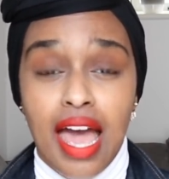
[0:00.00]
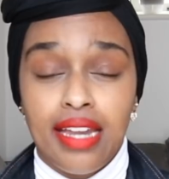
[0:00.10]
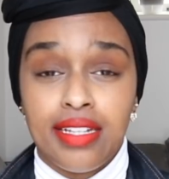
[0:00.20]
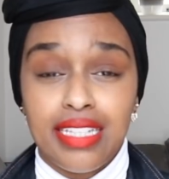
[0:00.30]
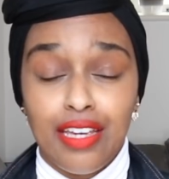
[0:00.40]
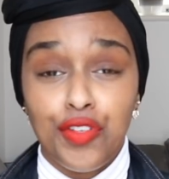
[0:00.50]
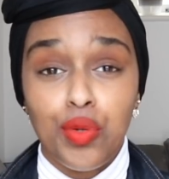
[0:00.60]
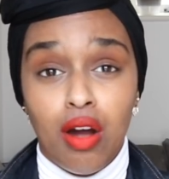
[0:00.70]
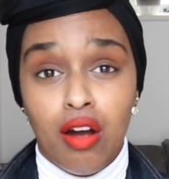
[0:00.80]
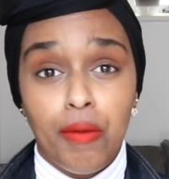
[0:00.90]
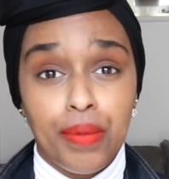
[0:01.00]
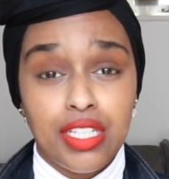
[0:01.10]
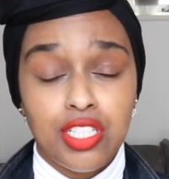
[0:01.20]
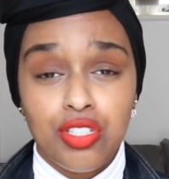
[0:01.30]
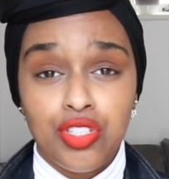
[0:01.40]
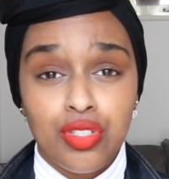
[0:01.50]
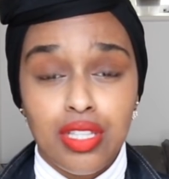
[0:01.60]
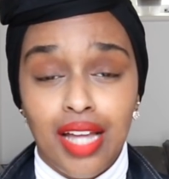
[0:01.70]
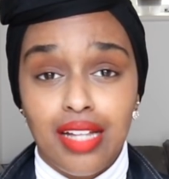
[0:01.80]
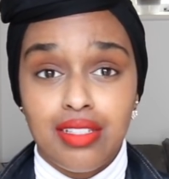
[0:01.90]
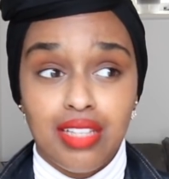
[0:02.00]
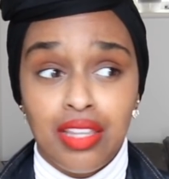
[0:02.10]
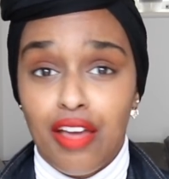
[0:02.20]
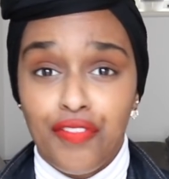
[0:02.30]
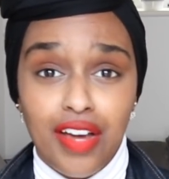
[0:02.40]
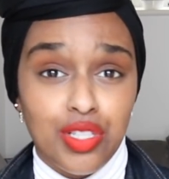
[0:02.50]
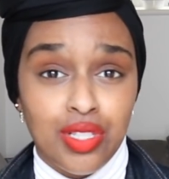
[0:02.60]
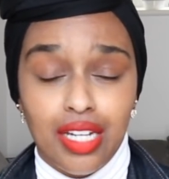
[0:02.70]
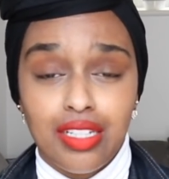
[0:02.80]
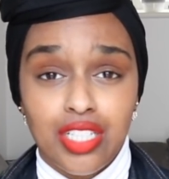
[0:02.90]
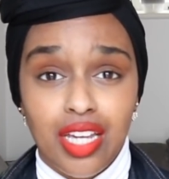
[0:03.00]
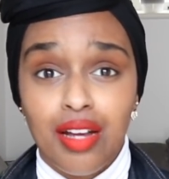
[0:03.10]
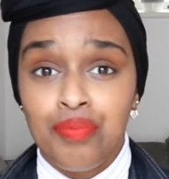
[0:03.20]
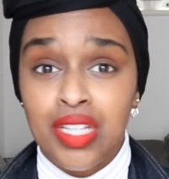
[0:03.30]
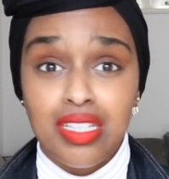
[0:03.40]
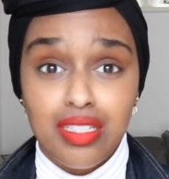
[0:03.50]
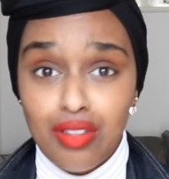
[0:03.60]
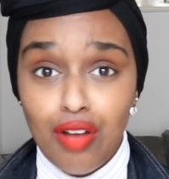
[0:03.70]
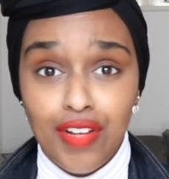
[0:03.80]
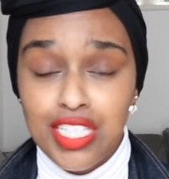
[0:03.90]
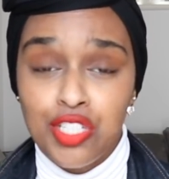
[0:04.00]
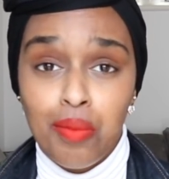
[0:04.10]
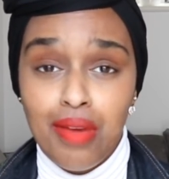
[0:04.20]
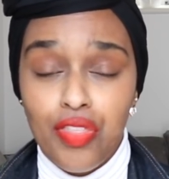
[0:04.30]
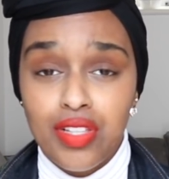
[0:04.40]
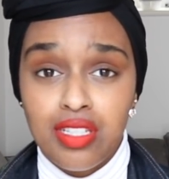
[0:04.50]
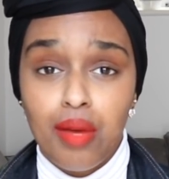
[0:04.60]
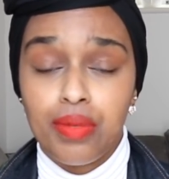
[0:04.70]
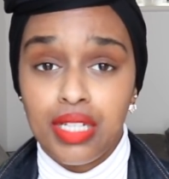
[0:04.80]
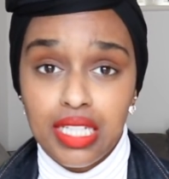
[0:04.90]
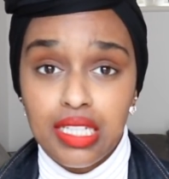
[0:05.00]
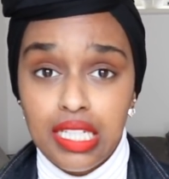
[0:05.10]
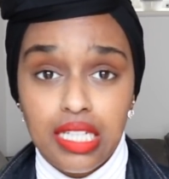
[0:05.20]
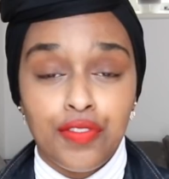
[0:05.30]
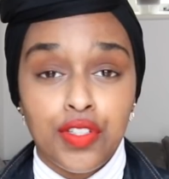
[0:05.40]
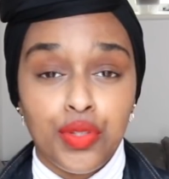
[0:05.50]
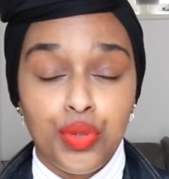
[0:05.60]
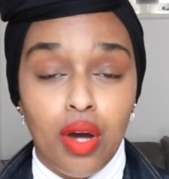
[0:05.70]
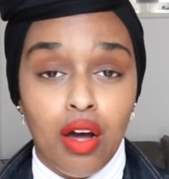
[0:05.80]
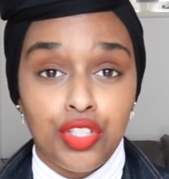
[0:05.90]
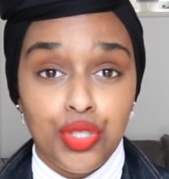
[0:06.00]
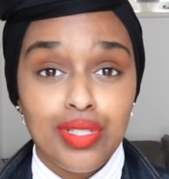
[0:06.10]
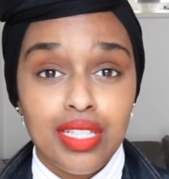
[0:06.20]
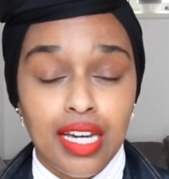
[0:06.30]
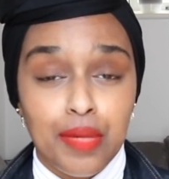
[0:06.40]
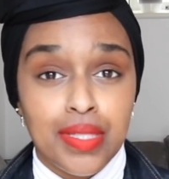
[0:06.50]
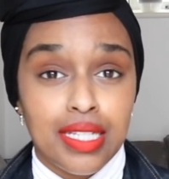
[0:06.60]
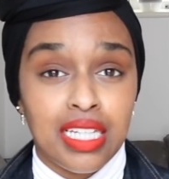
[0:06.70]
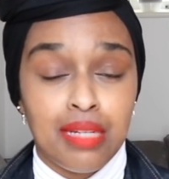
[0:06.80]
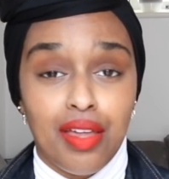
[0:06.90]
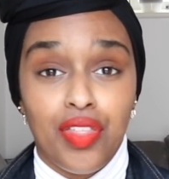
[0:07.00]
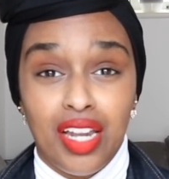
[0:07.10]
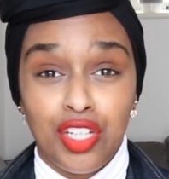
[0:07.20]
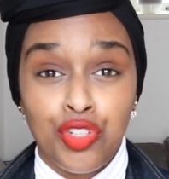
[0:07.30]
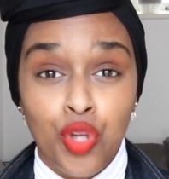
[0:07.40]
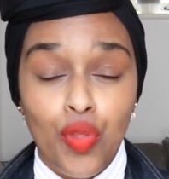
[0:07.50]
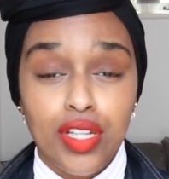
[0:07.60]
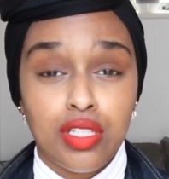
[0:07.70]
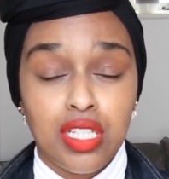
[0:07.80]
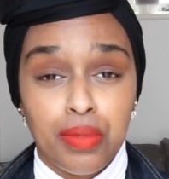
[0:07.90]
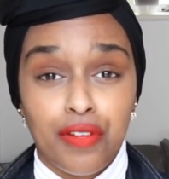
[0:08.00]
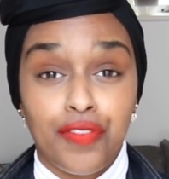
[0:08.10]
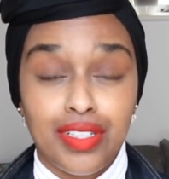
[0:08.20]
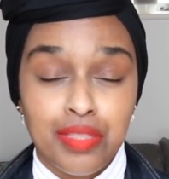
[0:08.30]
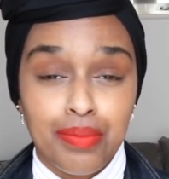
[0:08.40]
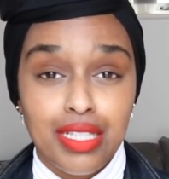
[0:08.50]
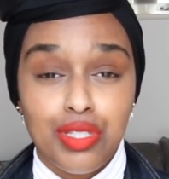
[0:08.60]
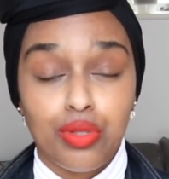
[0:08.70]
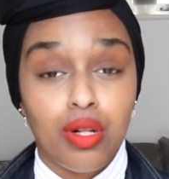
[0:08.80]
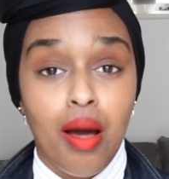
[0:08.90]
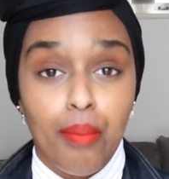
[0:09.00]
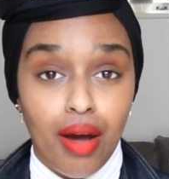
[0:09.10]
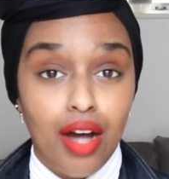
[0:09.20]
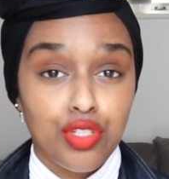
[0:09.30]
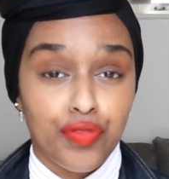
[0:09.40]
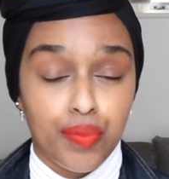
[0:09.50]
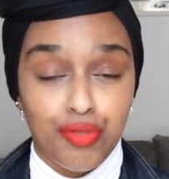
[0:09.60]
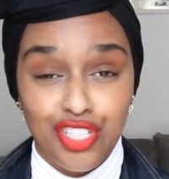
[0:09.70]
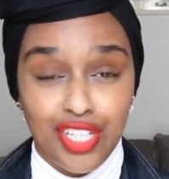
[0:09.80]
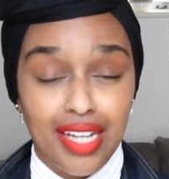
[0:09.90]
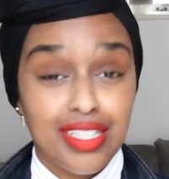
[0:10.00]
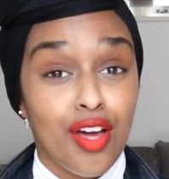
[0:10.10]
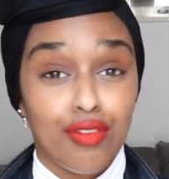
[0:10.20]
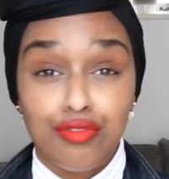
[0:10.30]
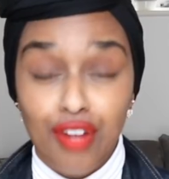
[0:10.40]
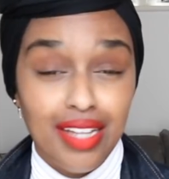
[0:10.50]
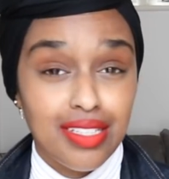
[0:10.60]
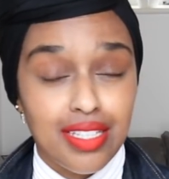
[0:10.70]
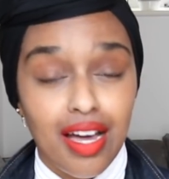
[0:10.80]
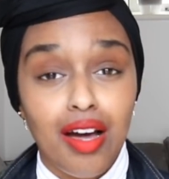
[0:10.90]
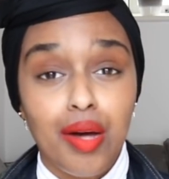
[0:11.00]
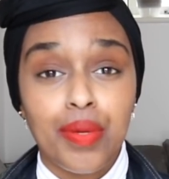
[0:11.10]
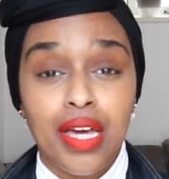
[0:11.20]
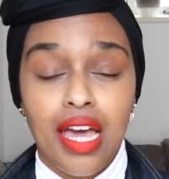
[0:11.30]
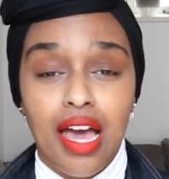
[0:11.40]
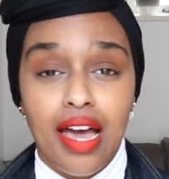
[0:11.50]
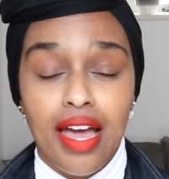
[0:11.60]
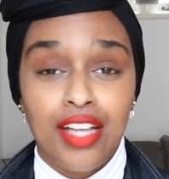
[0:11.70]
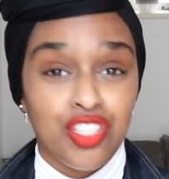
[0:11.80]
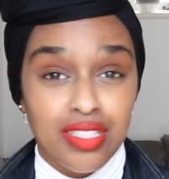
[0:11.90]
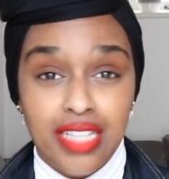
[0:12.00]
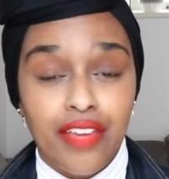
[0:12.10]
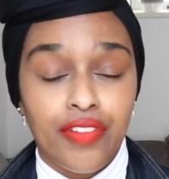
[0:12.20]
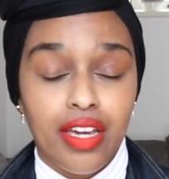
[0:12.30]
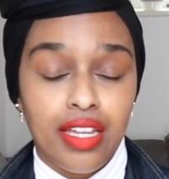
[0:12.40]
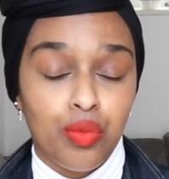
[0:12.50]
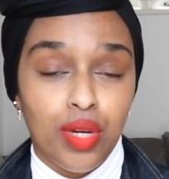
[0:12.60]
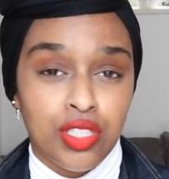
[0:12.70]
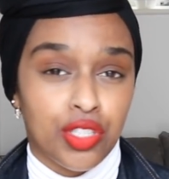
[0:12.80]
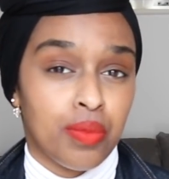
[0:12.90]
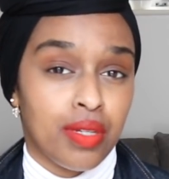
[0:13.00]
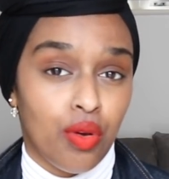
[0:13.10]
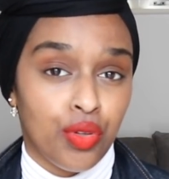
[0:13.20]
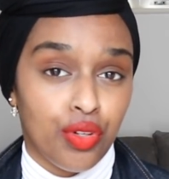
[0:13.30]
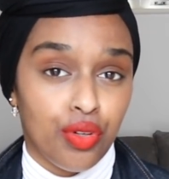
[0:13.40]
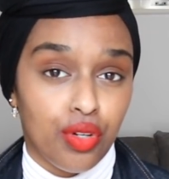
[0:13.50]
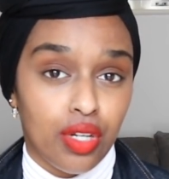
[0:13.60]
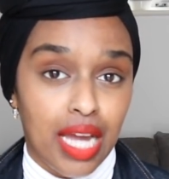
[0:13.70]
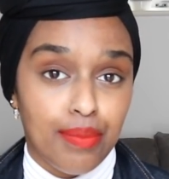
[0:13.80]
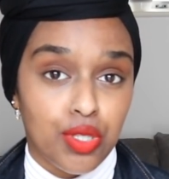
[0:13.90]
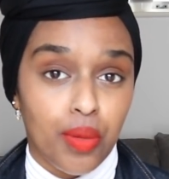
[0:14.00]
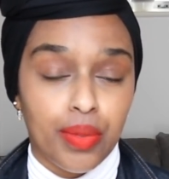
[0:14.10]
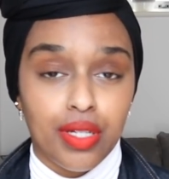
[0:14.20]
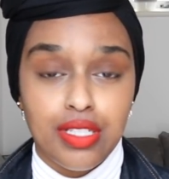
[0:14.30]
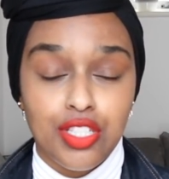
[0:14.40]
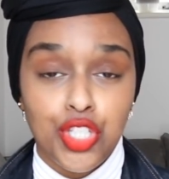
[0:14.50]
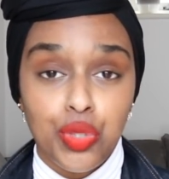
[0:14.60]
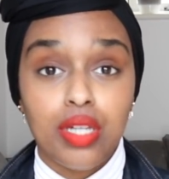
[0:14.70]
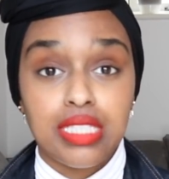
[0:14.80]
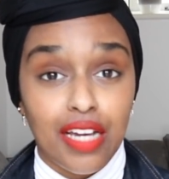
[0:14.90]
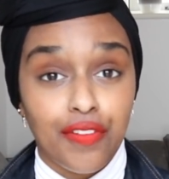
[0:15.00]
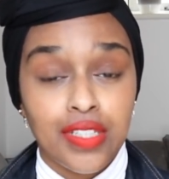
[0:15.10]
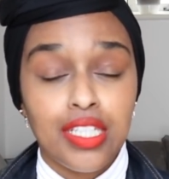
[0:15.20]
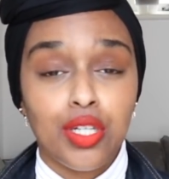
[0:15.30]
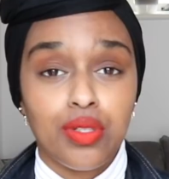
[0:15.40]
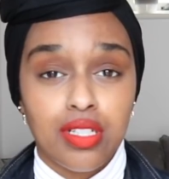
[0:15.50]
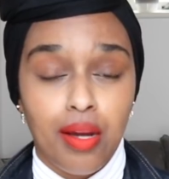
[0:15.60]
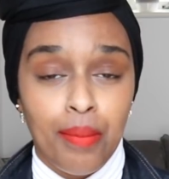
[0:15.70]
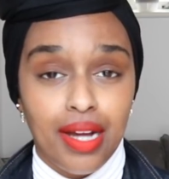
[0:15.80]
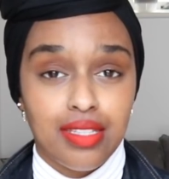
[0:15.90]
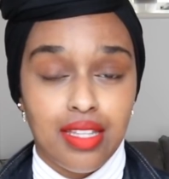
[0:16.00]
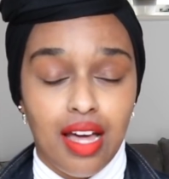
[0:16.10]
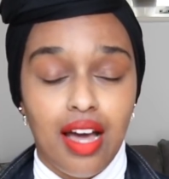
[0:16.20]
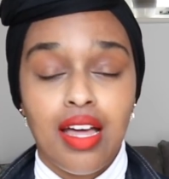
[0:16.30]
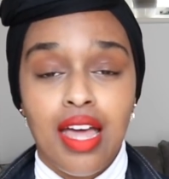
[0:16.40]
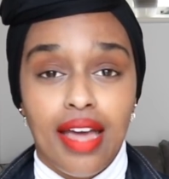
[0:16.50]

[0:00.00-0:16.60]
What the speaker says: And if you are a PhD student that's in their first or second year, start writing your methods up neatly. If you are using a particular method and you know that it's going to be a fundamental part of your project, write it up and just save it in a Word document on your laptop, because you are definitely going to come back to that.